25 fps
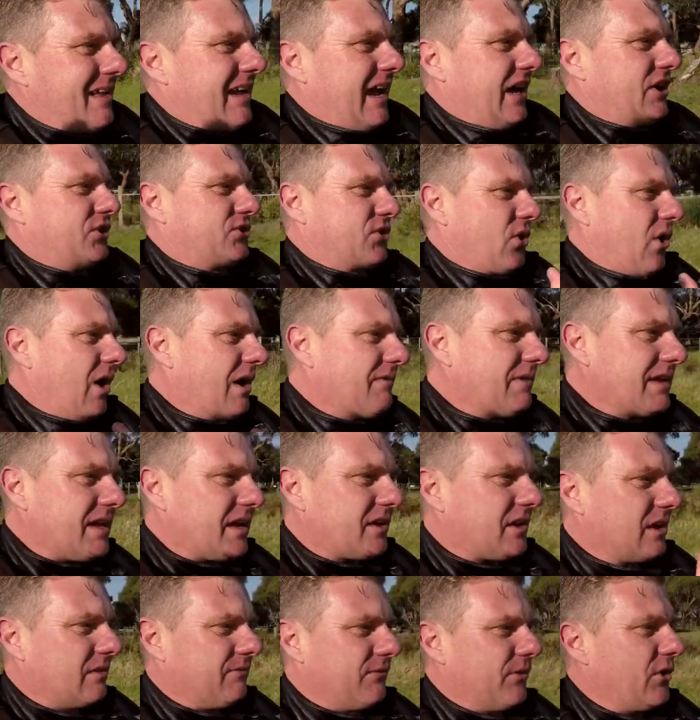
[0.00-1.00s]
And driving a
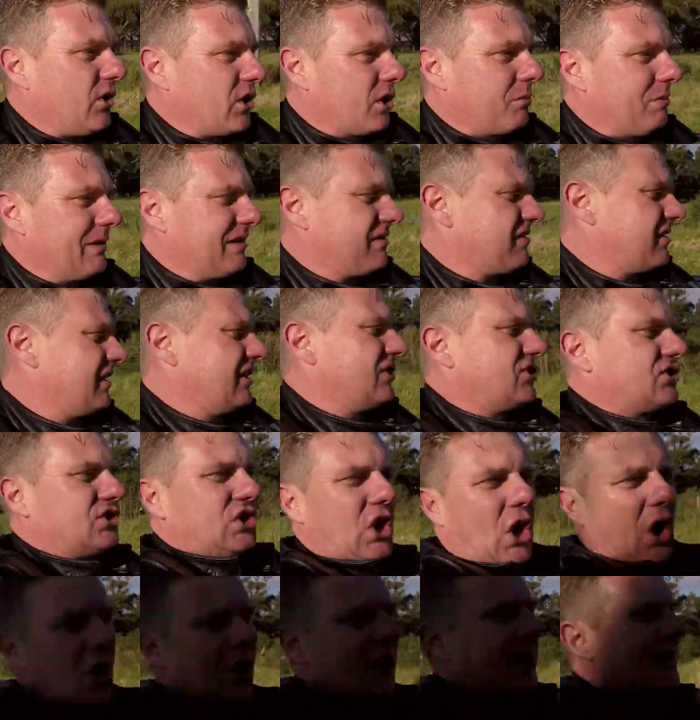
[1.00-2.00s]
convertible is an
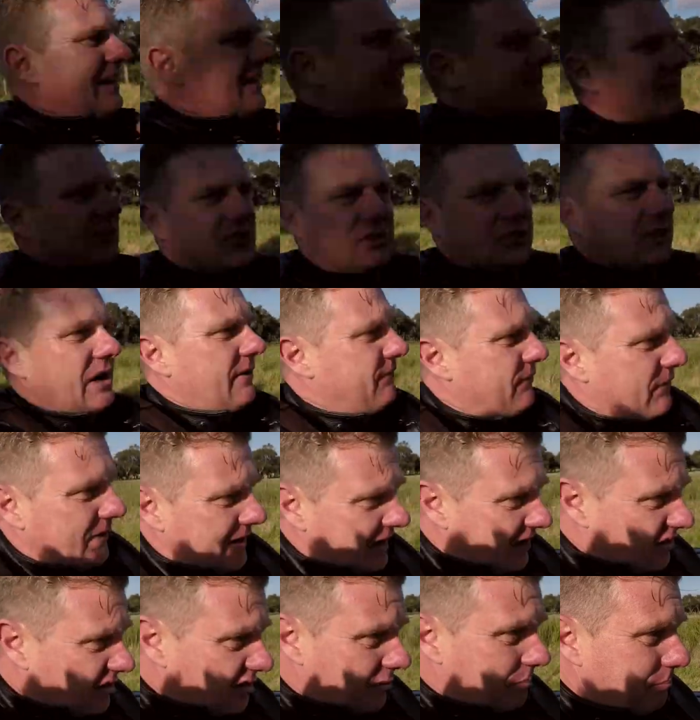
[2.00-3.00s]
entirely
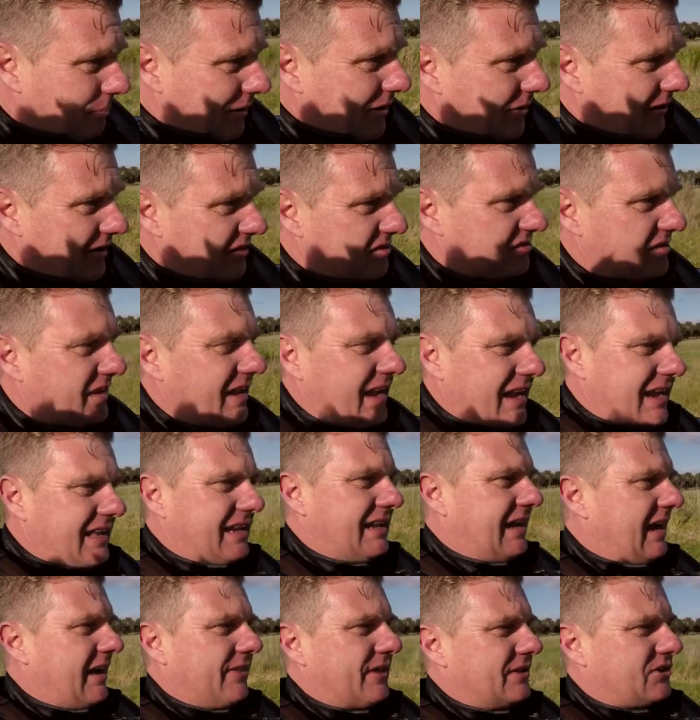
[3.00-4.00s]
different experience to
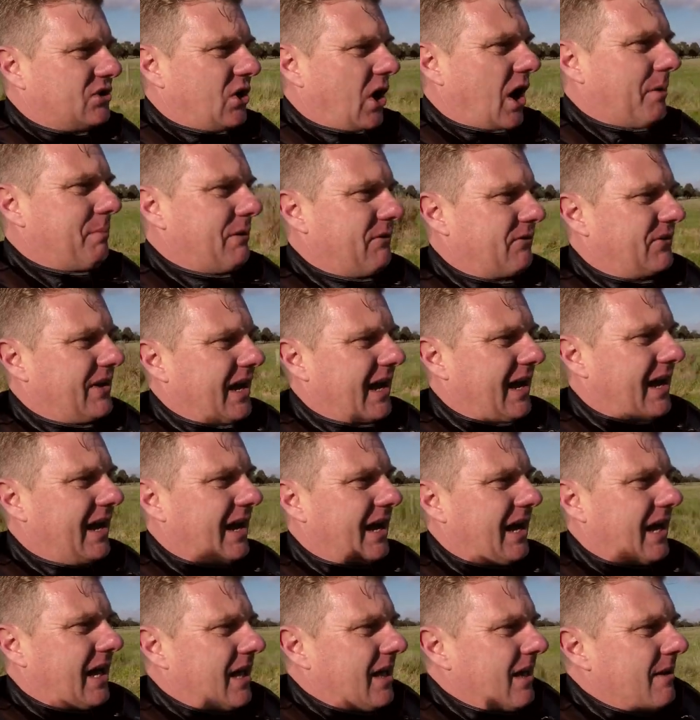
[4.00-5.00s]
any other type of
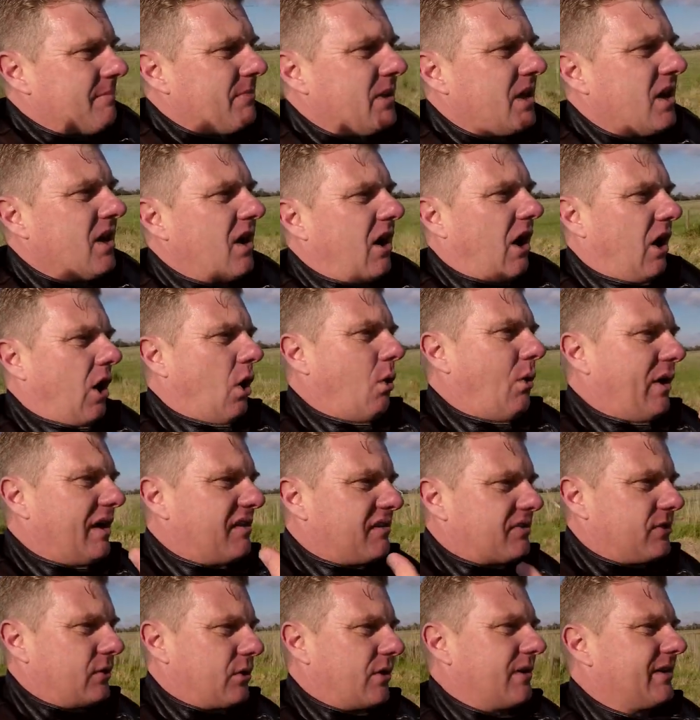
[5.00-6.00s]
car. I
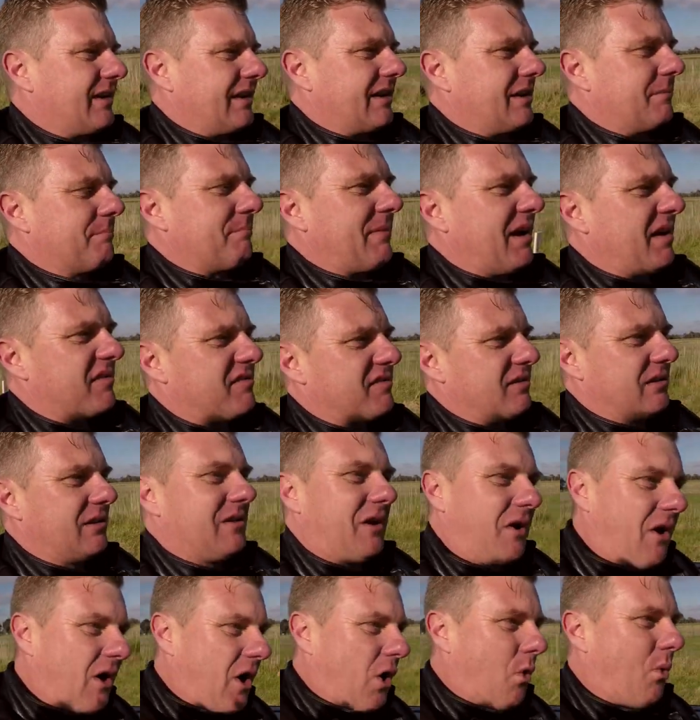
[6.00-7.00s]
always thought I needed
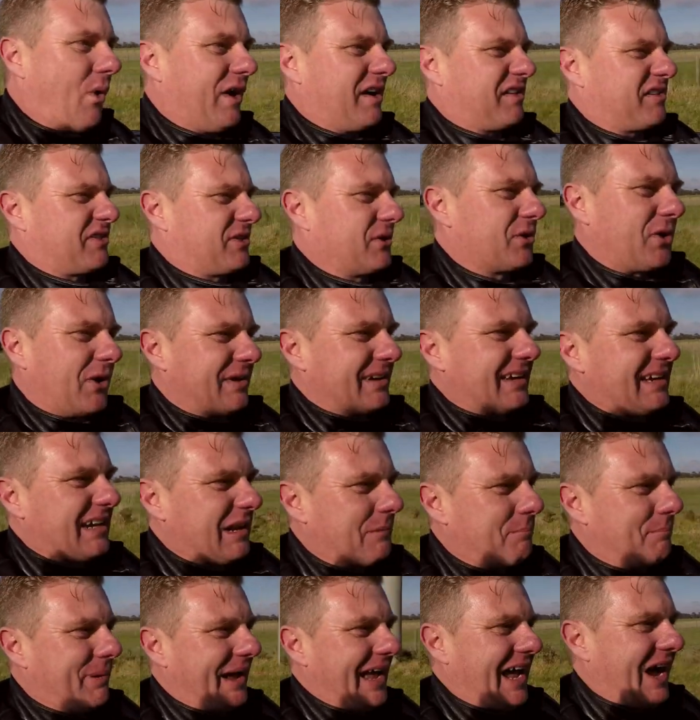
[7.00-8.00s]
muscle, I always thought I
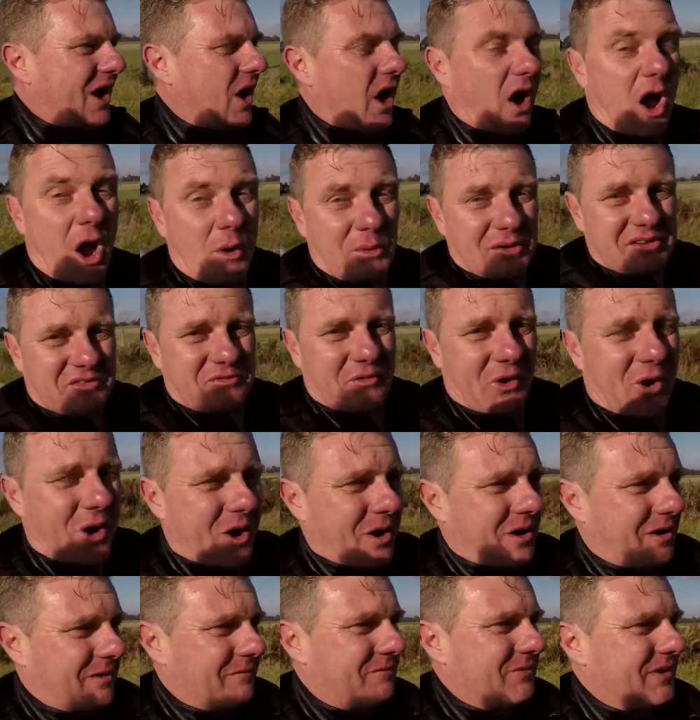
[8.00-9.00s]
needed power. I was
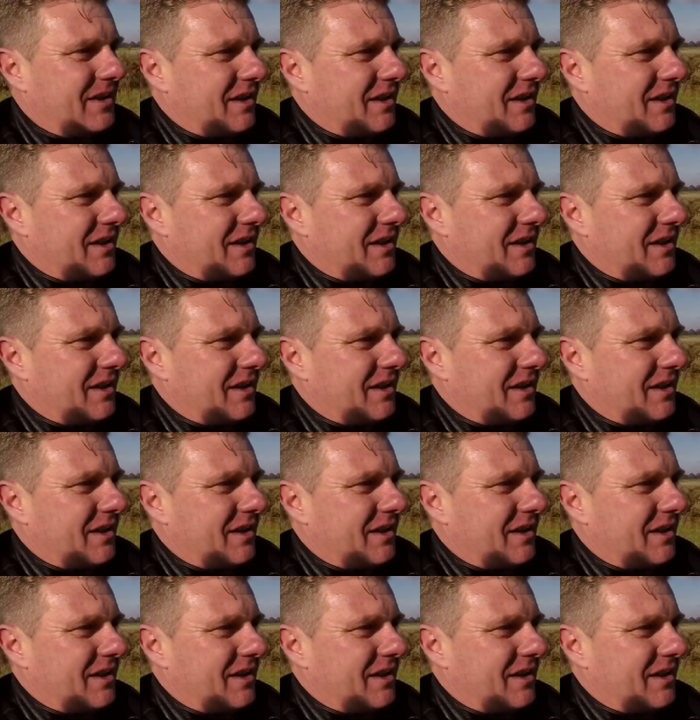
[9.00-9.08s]
wrong.